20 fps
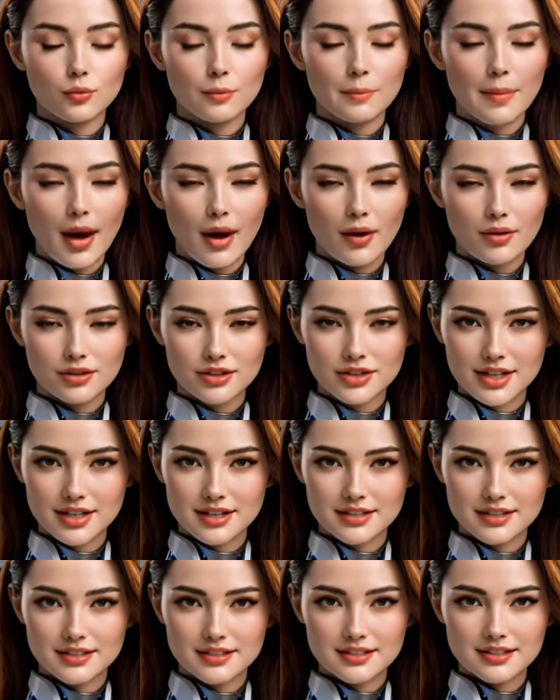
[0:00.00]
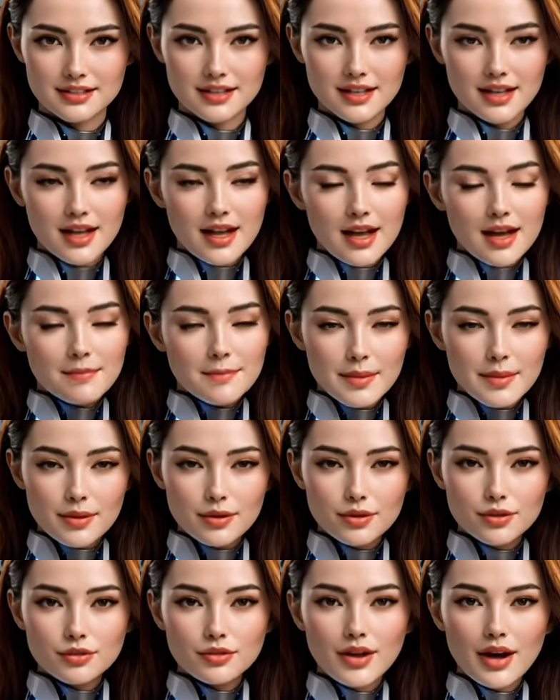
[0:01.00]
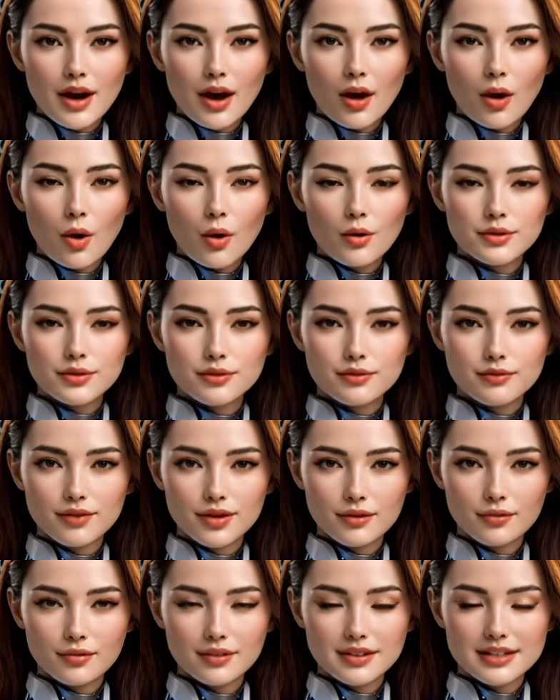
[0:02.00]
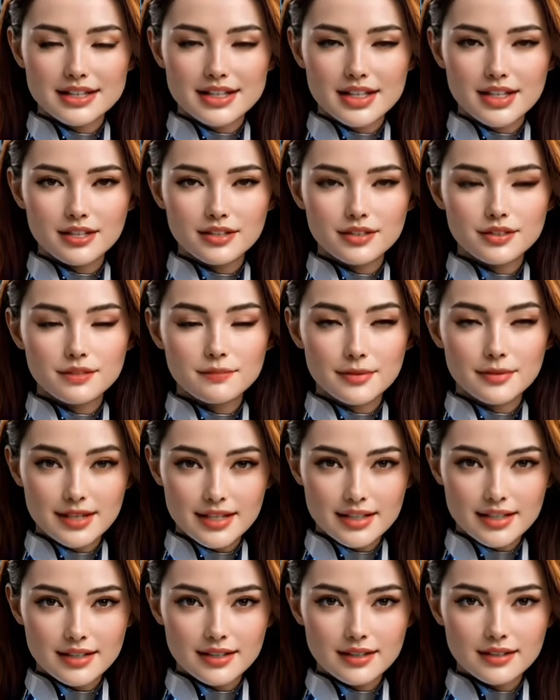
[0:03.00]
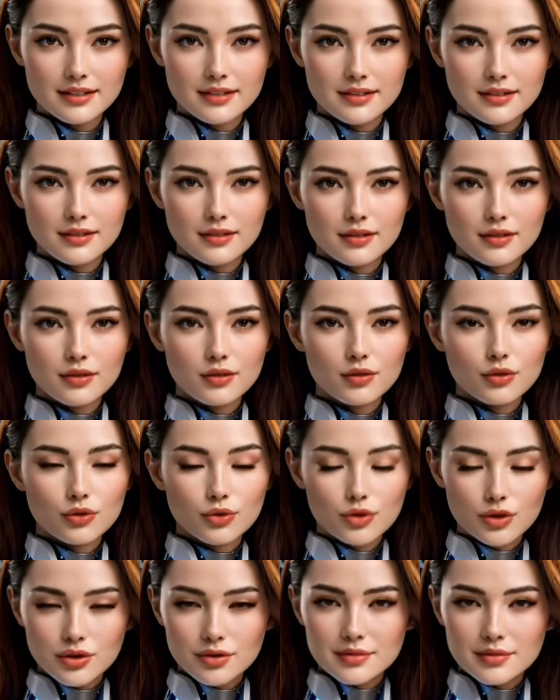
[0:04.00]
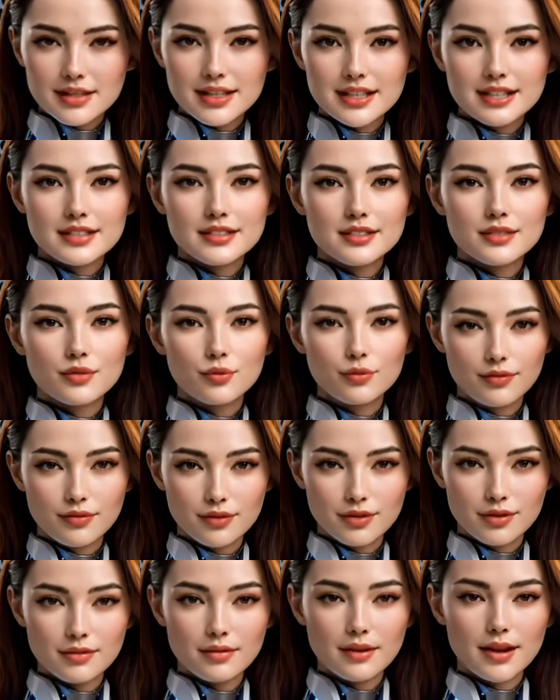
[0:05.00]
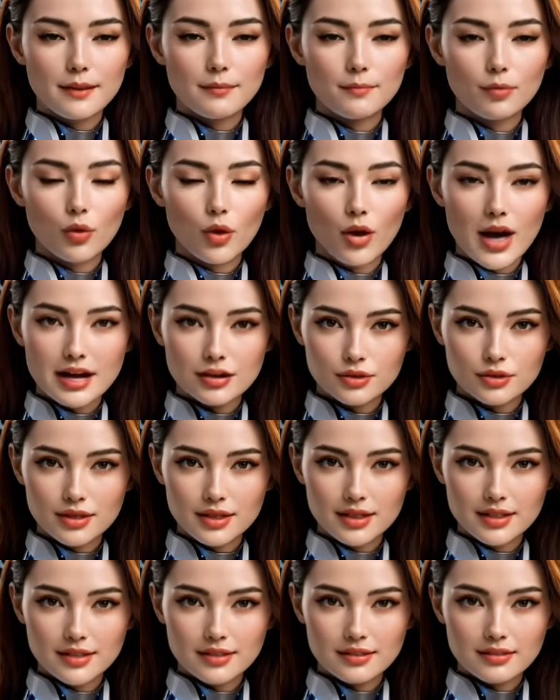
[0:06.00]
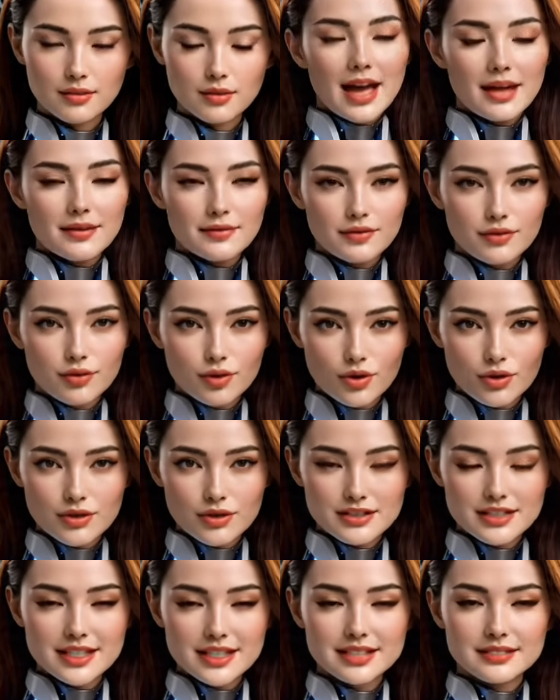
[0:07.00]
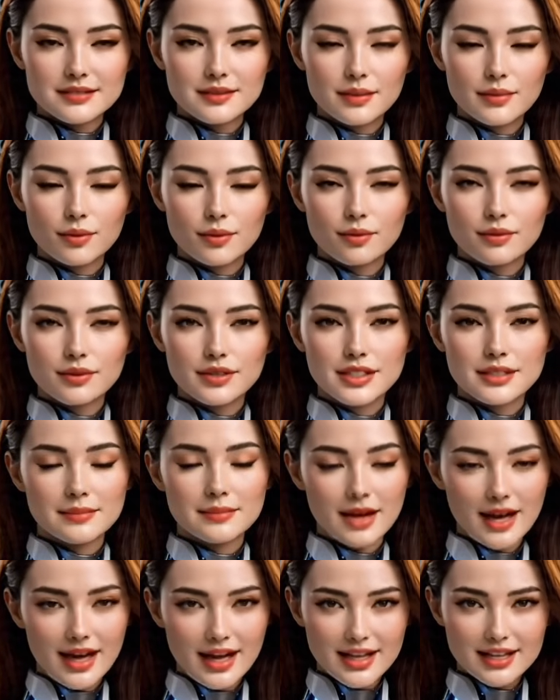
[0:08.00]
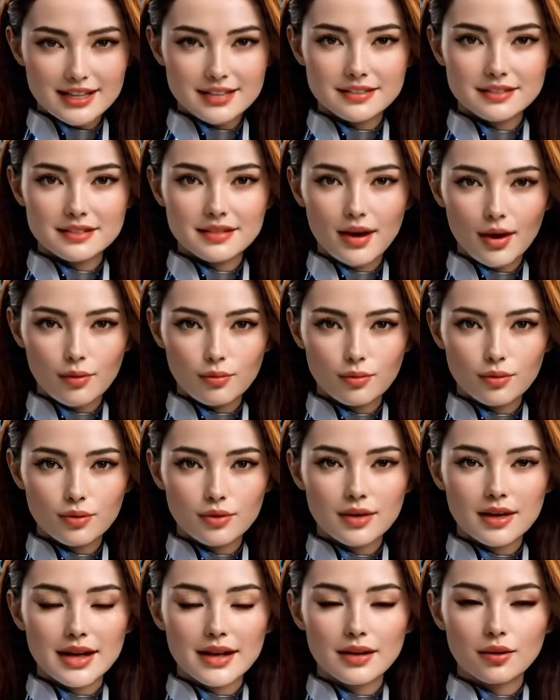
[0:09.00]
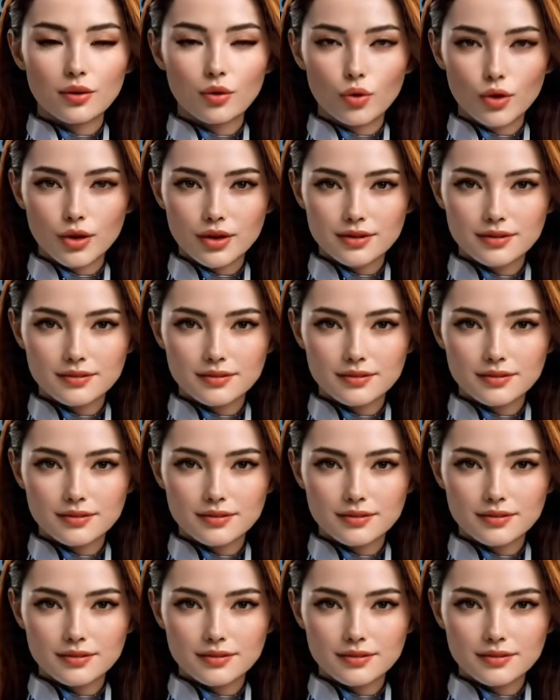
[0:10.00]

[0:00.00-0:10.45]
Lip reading: A pawn on f6 that can never defend g6 or g7 again, and 2 free moves while she went to collect her prize. My rook lifts to g4.